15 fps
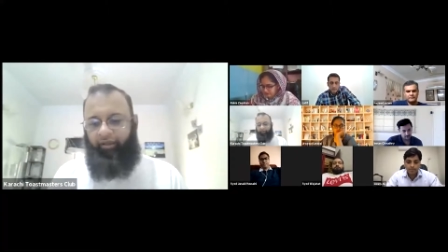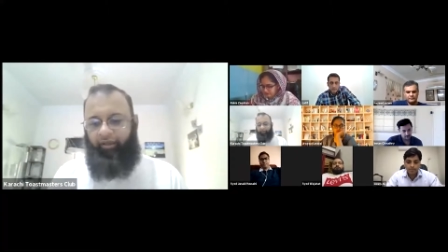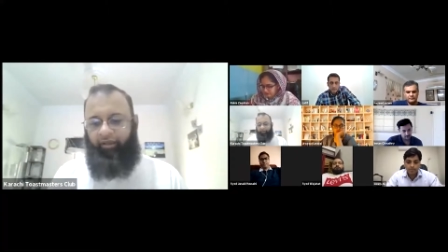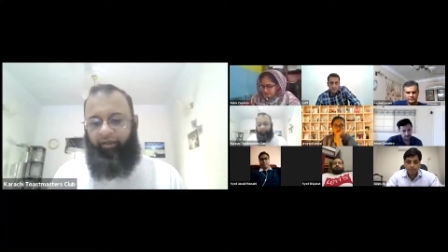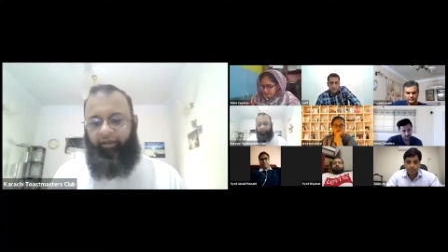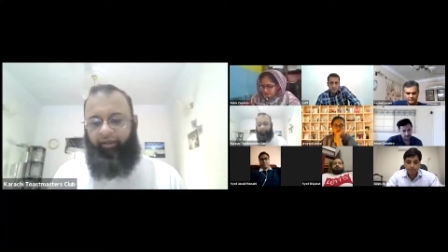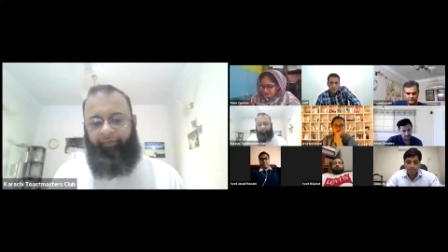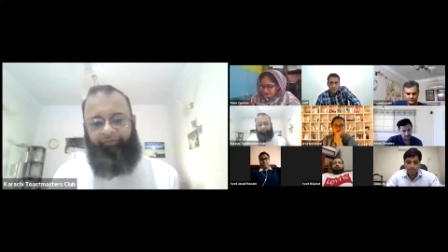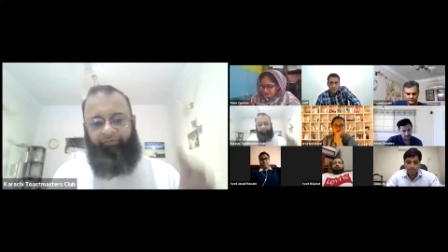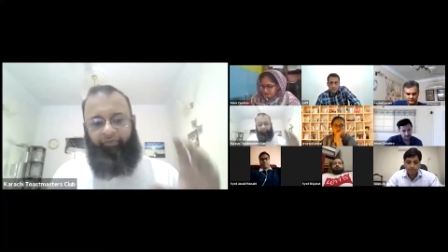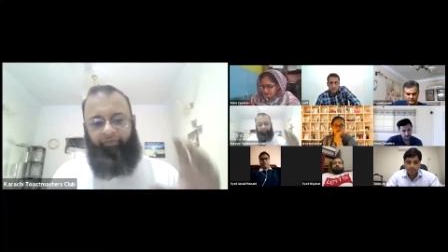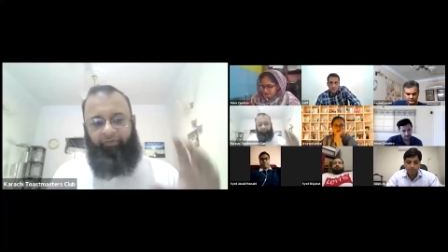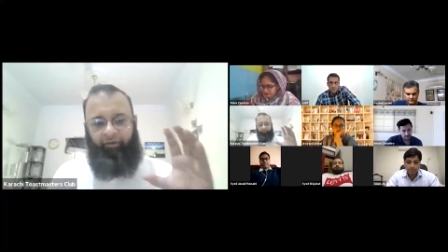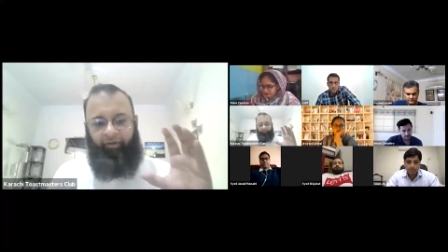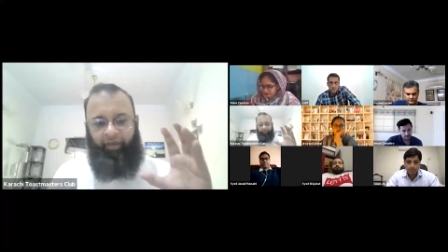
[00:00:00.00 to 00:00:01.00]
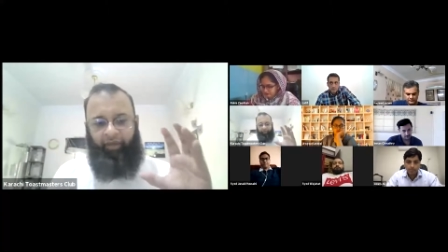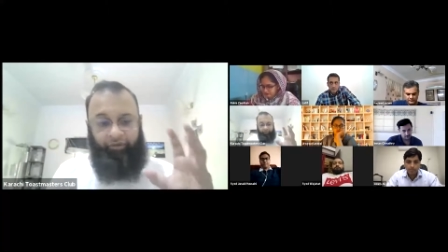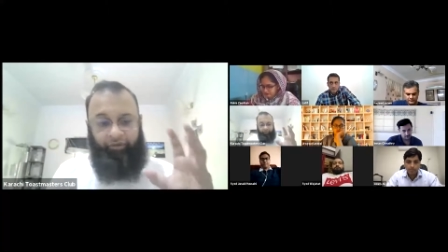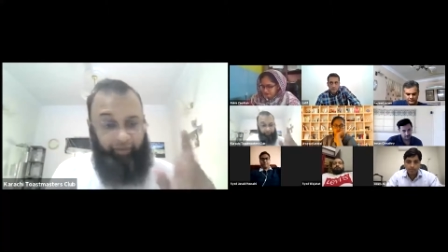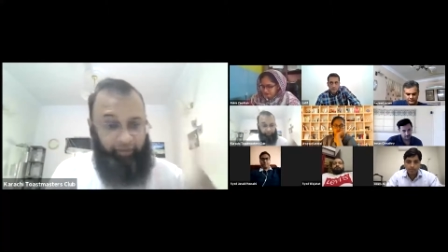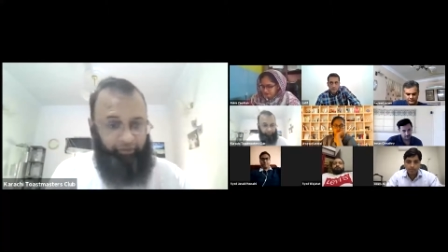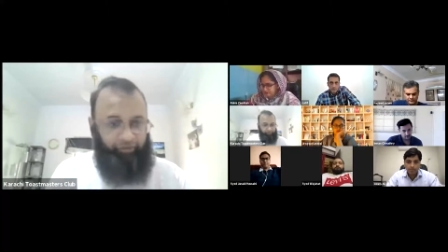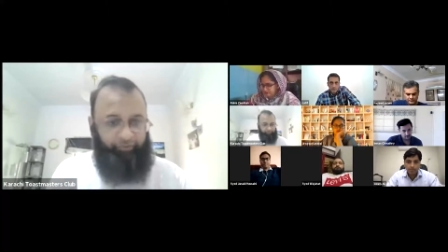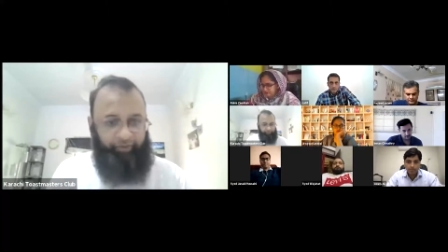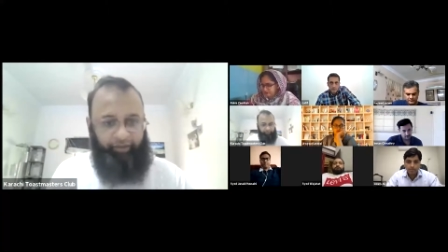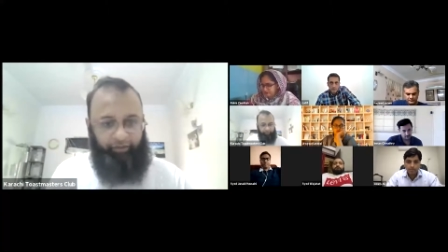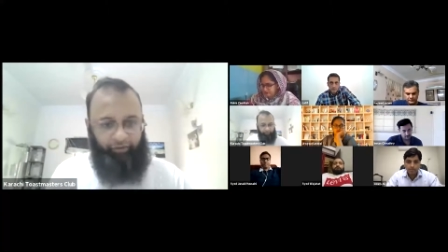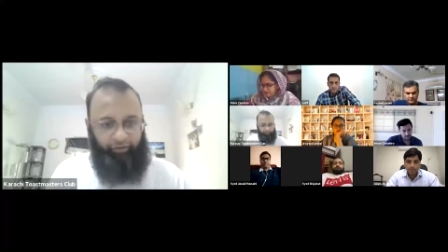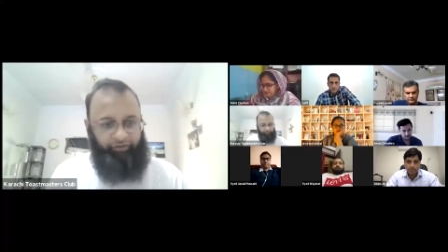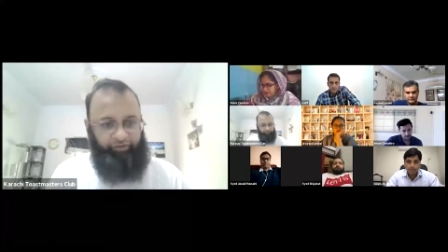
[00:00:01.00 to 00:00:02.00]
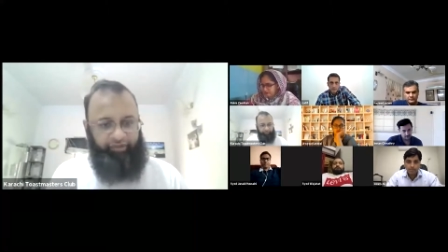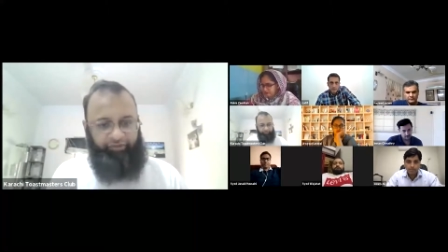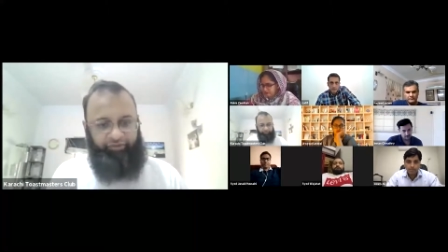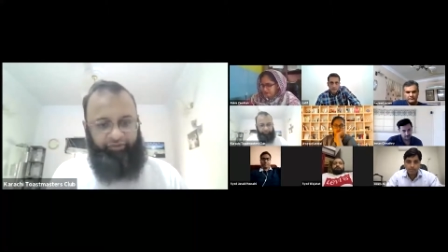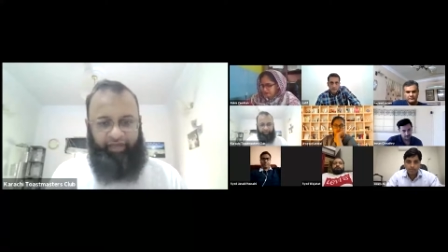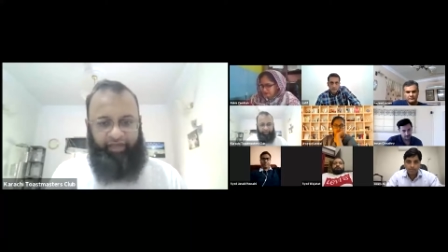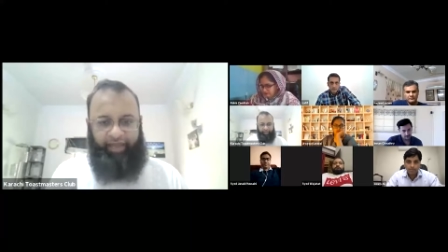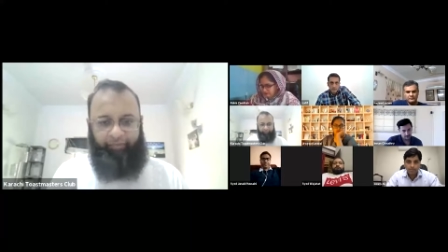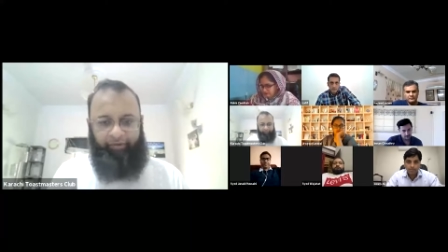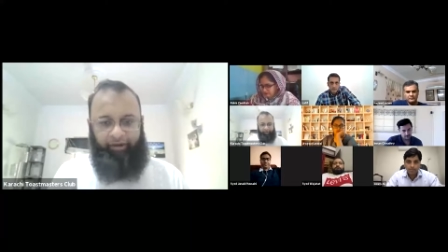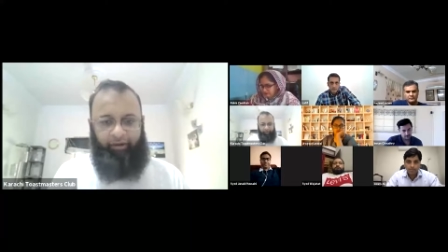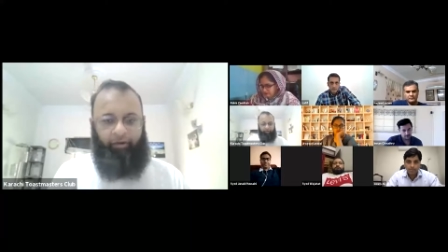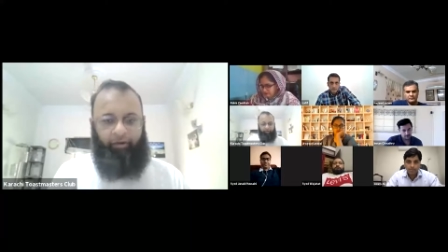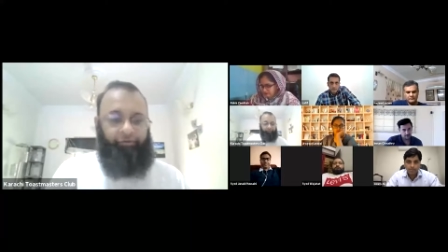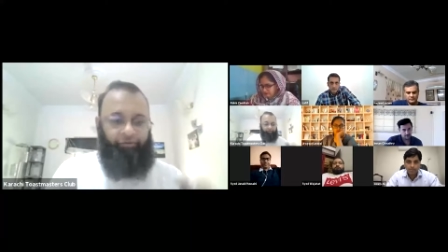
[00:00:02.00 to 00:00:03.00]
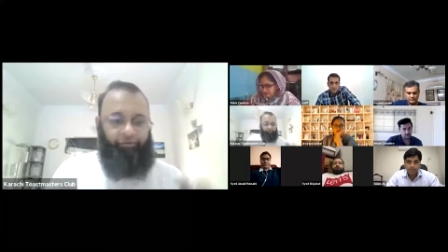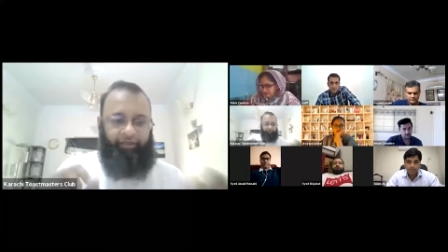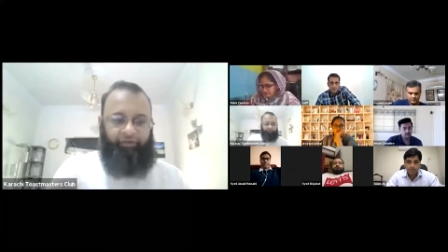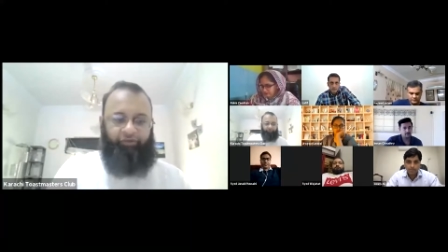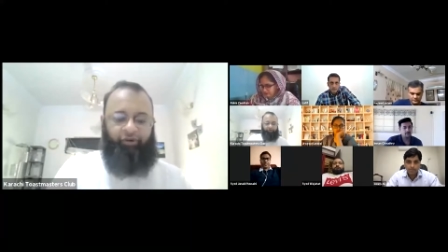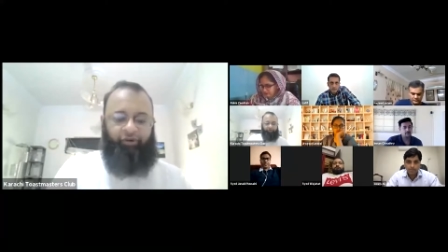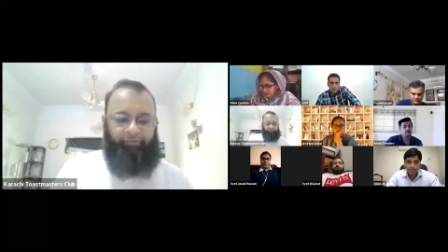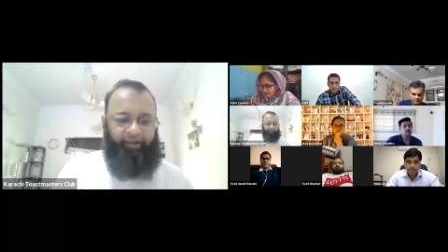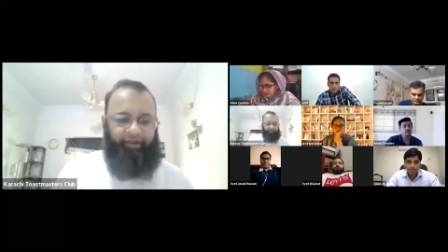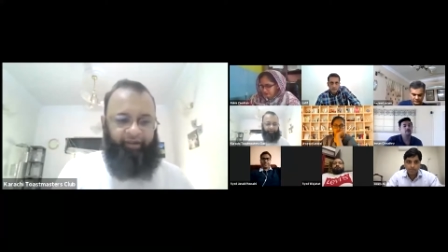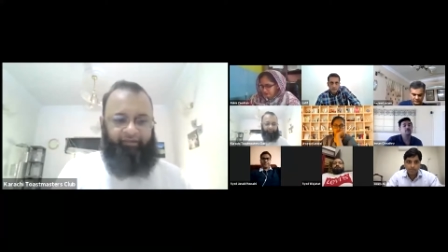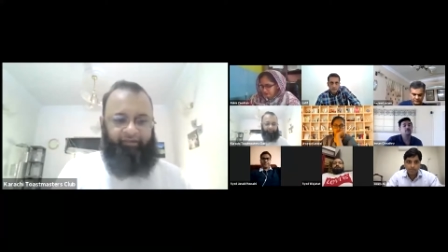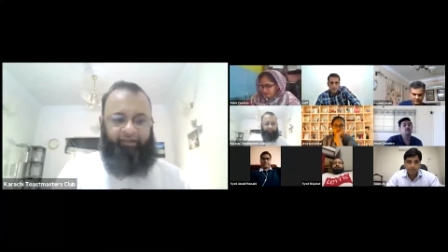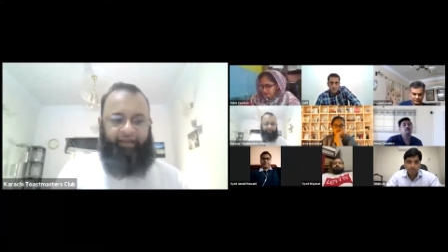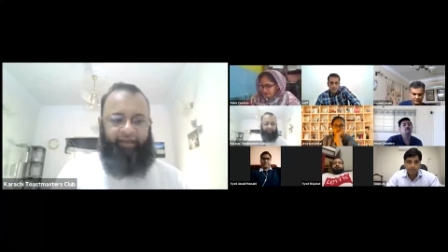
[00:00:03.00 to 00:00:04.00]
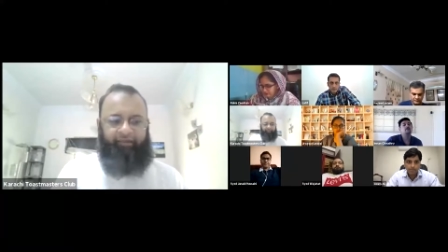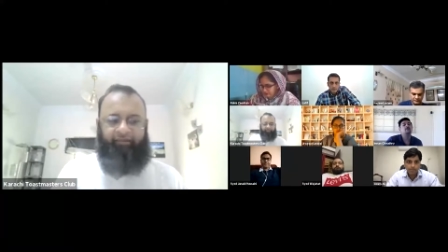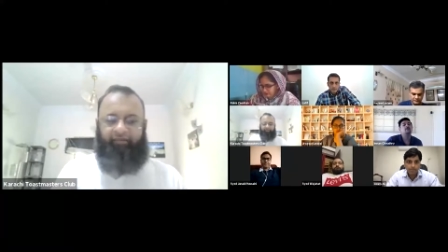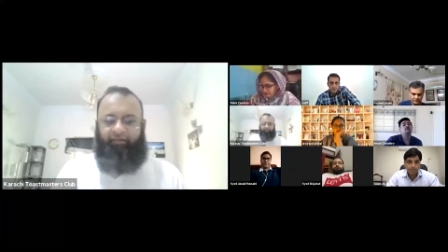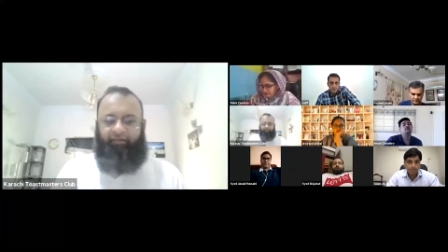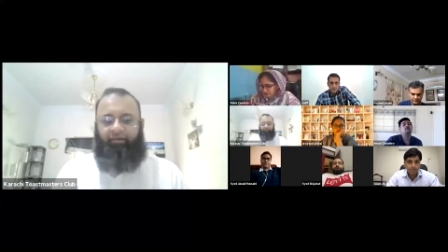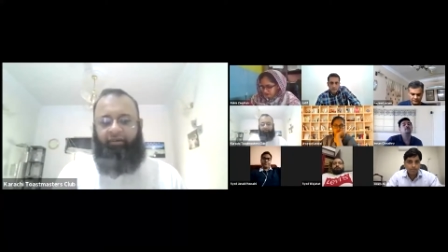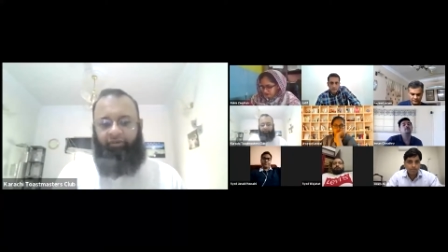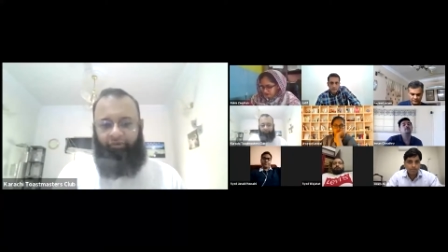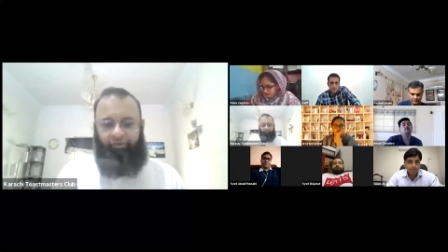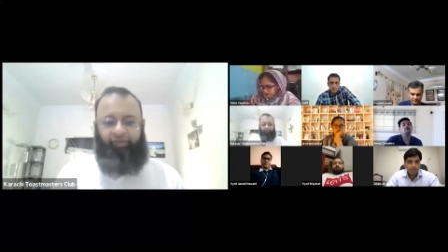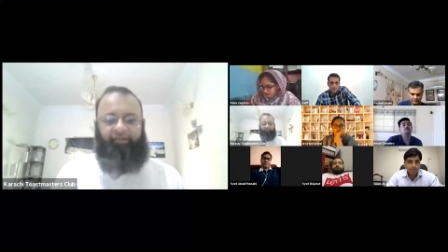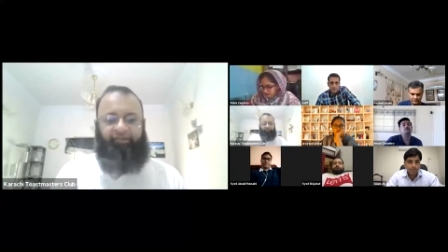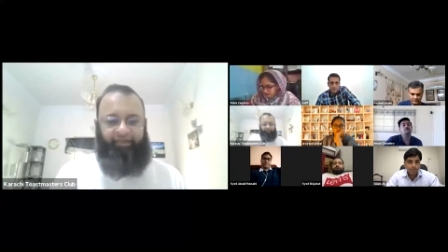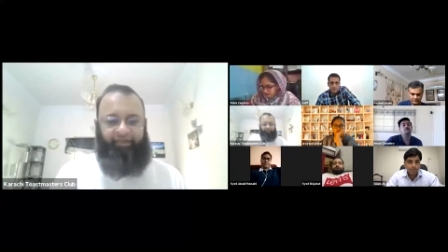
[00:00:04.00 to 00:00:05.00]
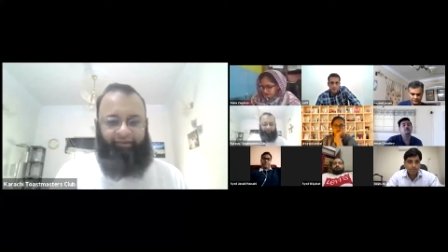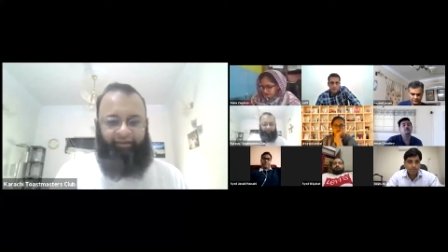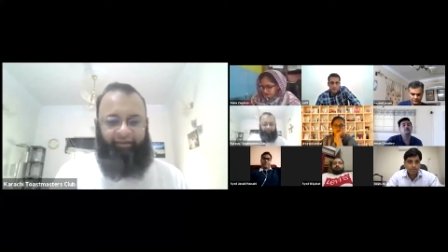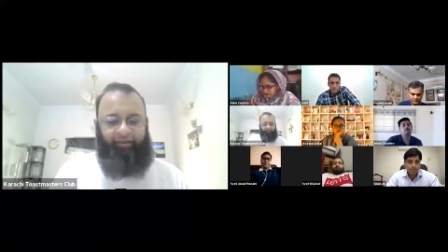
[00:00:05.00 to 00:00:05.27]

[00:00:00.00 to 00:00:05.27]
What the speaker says: um, and you need to be closer to the camera or you need to operate slides, you can sit.